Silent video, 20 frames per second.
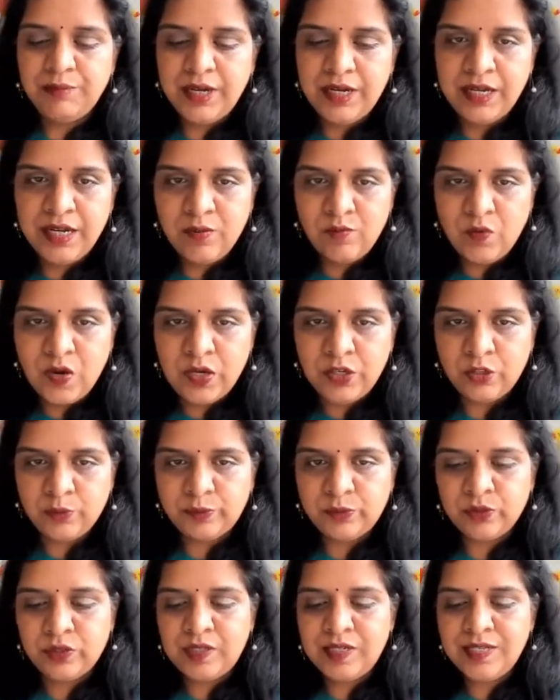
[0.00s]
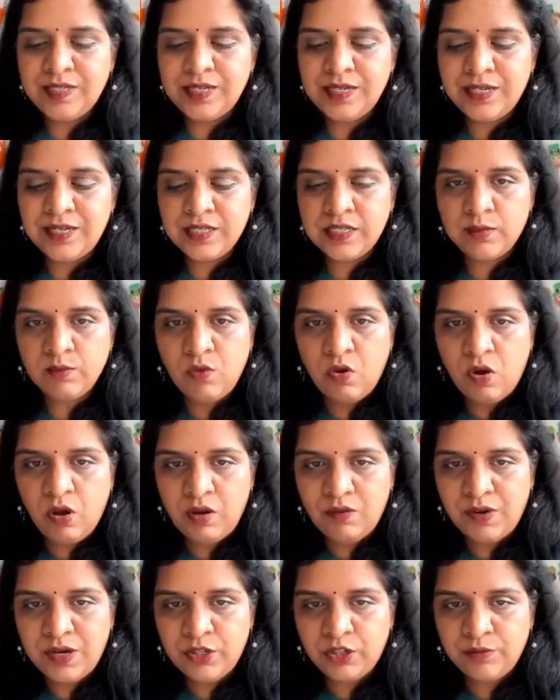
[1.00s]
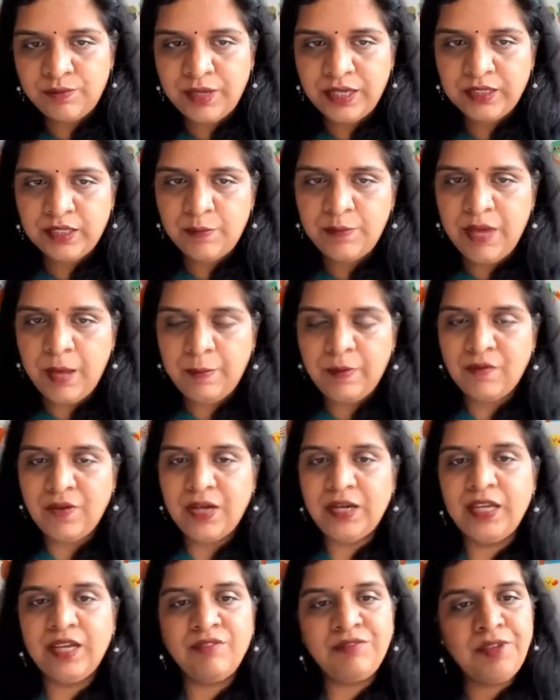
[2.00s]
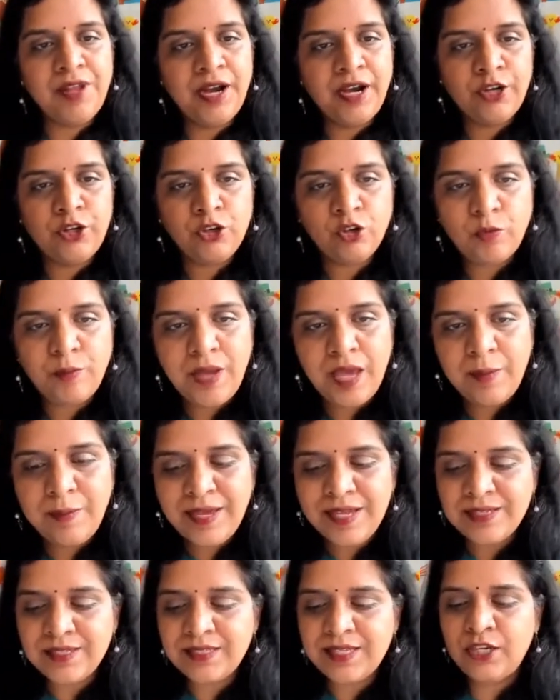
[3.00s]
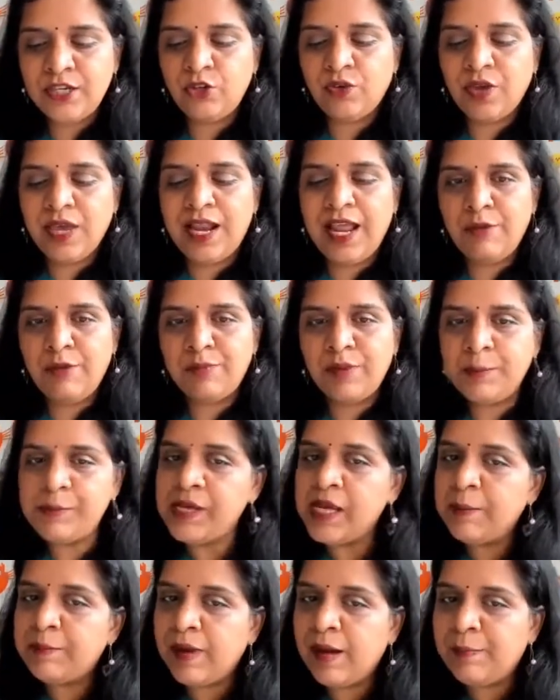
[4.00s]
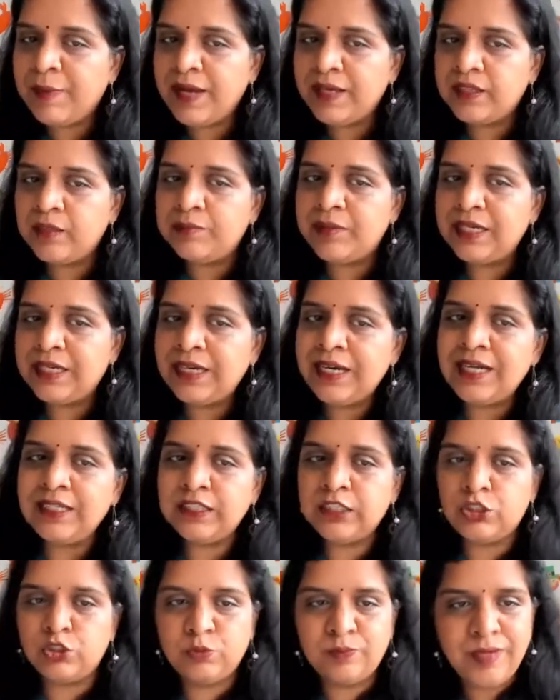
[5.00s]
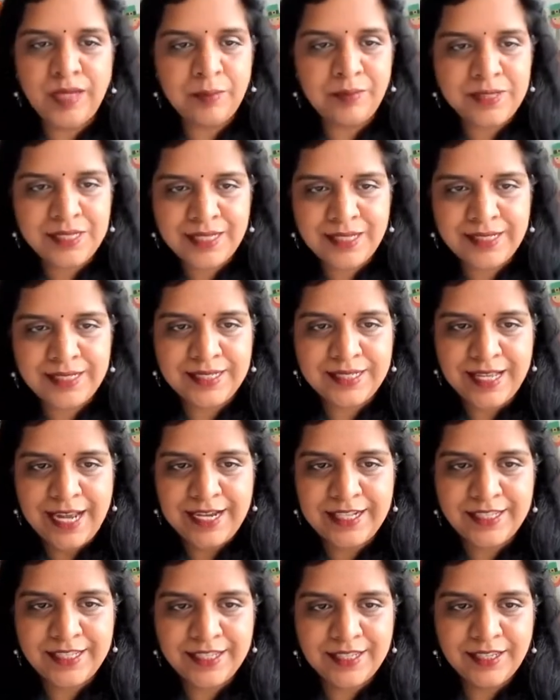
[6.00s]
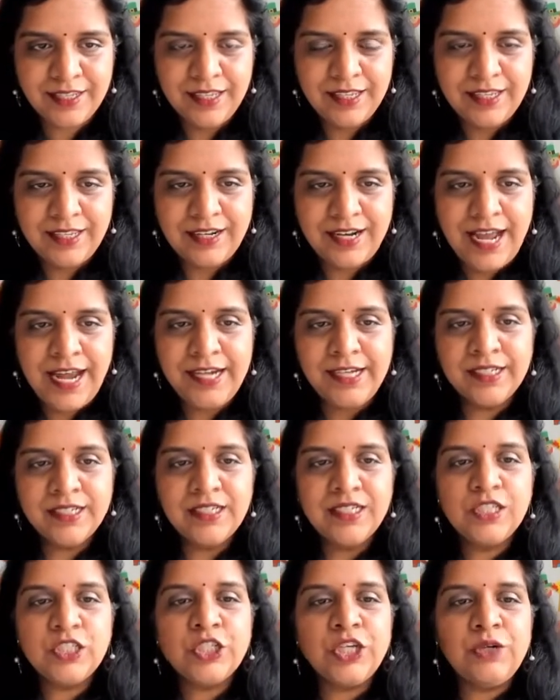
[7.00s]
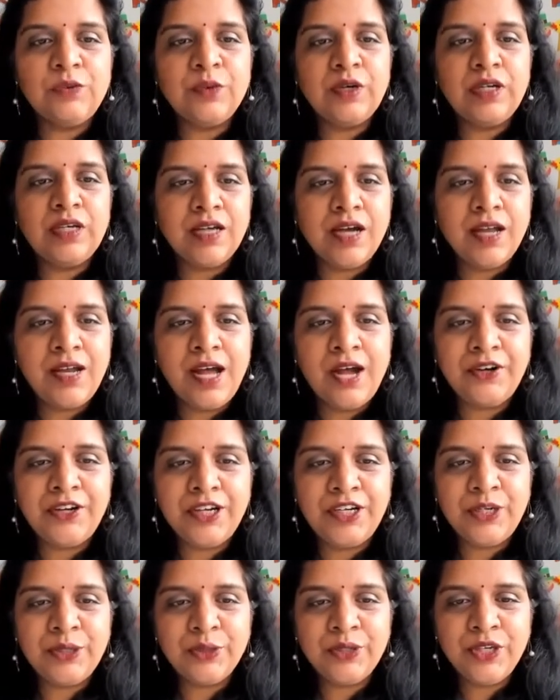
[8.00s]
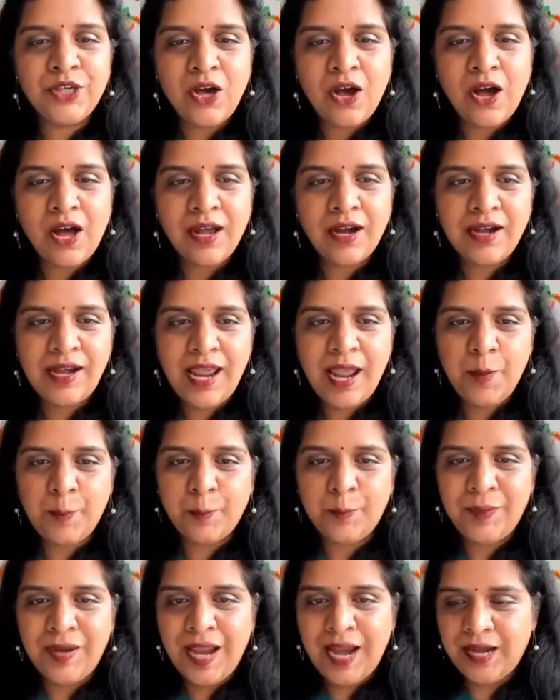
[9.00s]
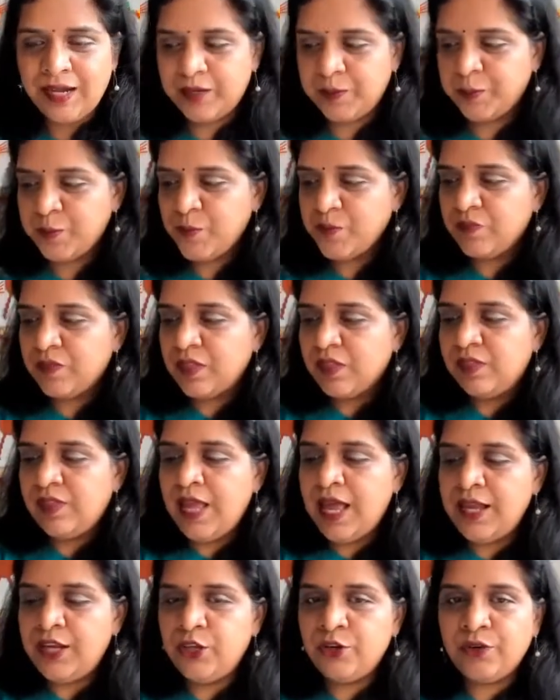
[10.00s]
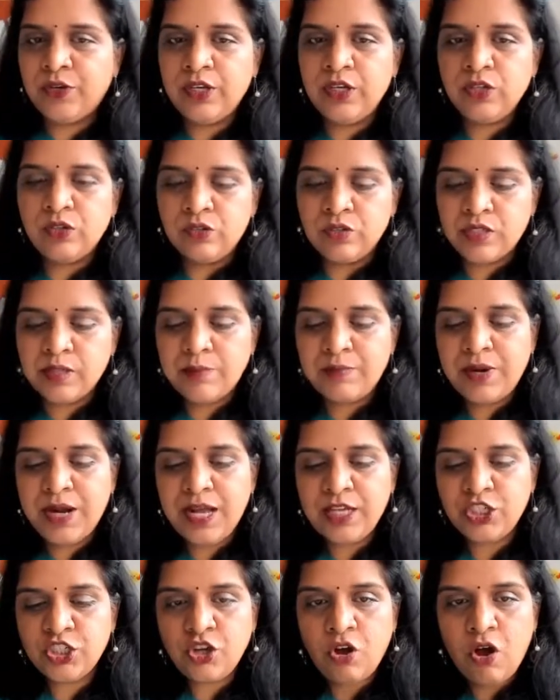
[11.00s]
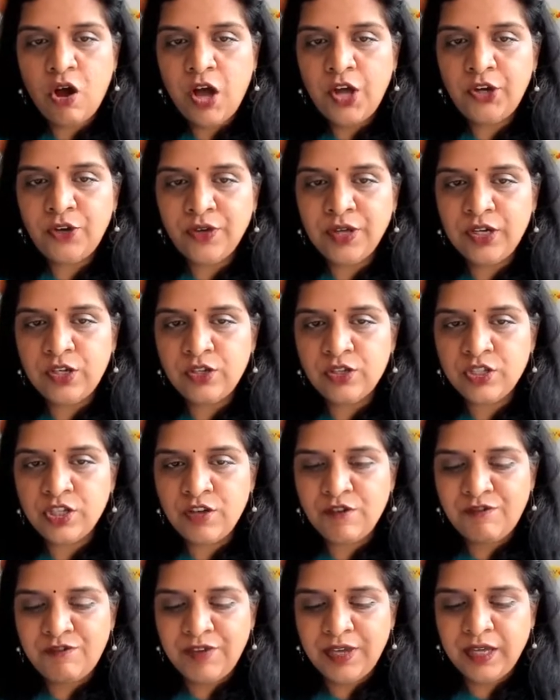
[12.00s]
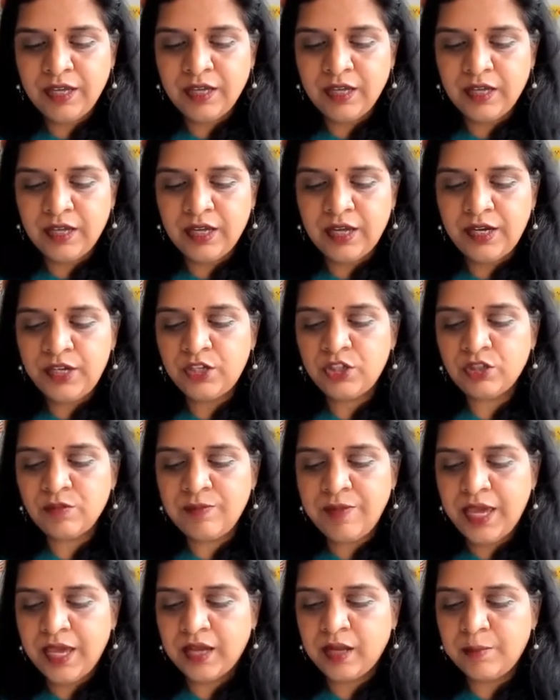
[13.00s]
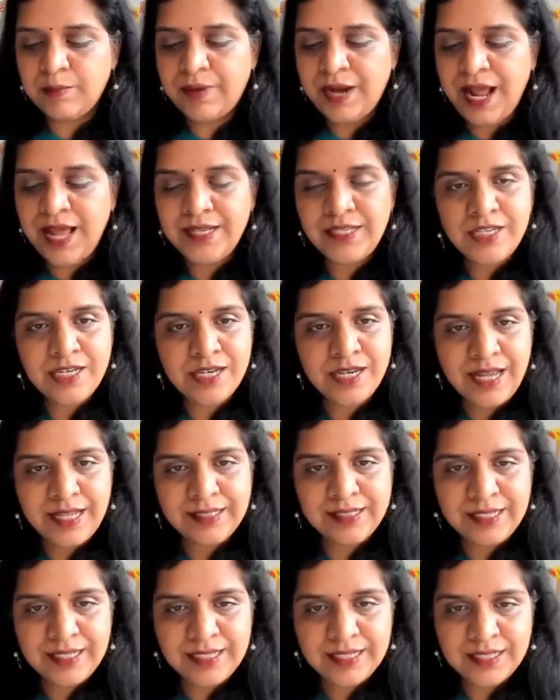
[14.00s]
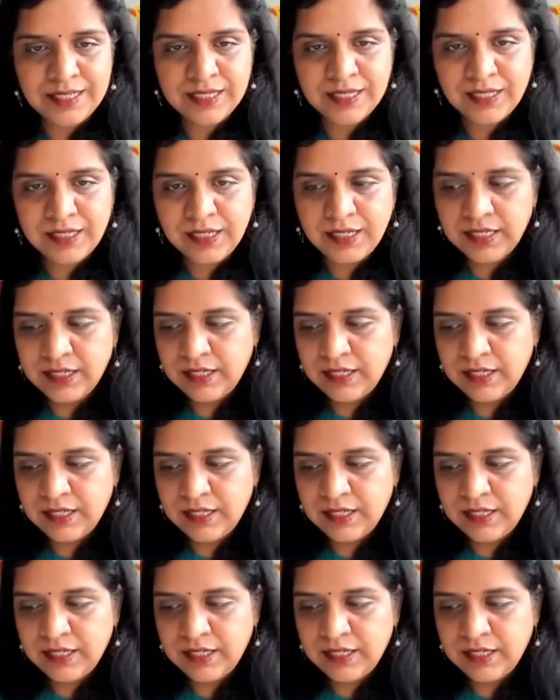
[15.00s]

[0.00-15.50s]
medium one to put this, and a small one to make the baby one. If there are two babies, then you can have mommy and papa in the middle and the two babies at the sides, right? So it would turn out into your name plate. Then you can use a brush or you can use your finger to make a branch like this.